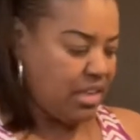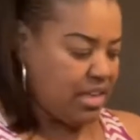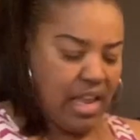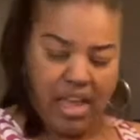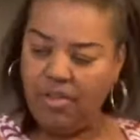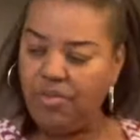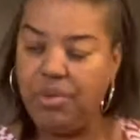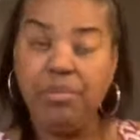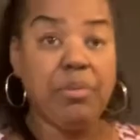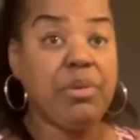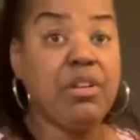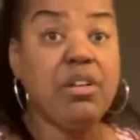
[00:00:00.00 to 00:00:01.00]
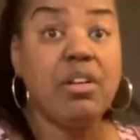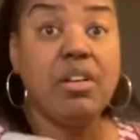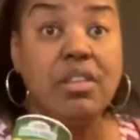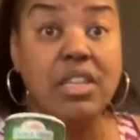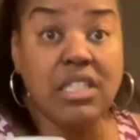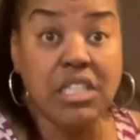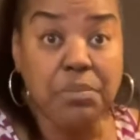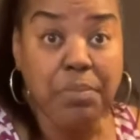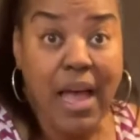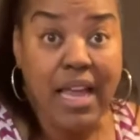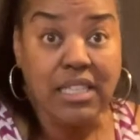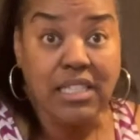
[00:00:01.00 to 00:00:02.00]
Now, remember, this is
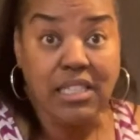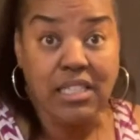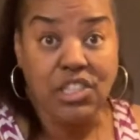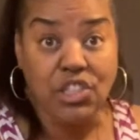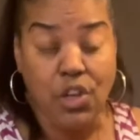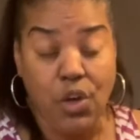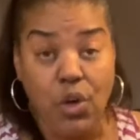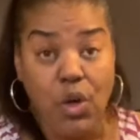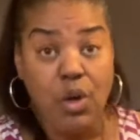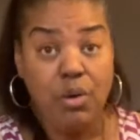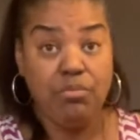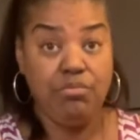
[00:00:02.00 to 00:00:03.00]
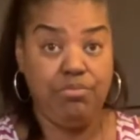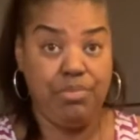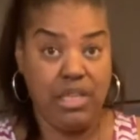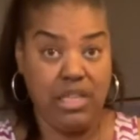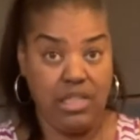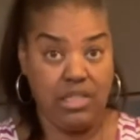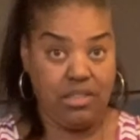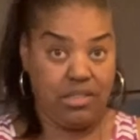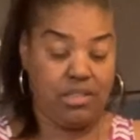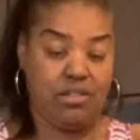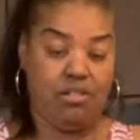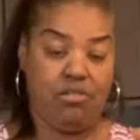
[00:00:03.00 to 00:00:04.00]
spicy, so be,
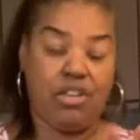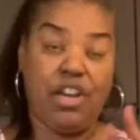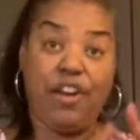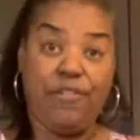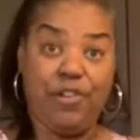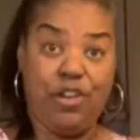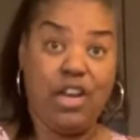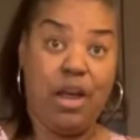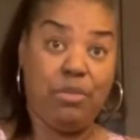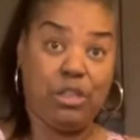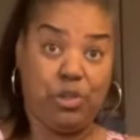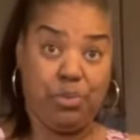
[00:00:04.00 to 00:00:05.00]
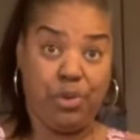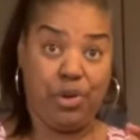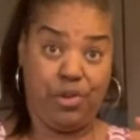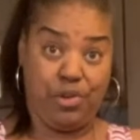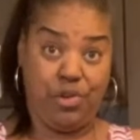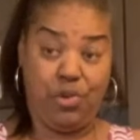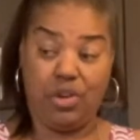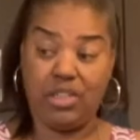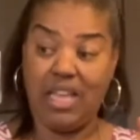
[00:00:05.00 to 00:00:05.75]
careful on how much you put on yours.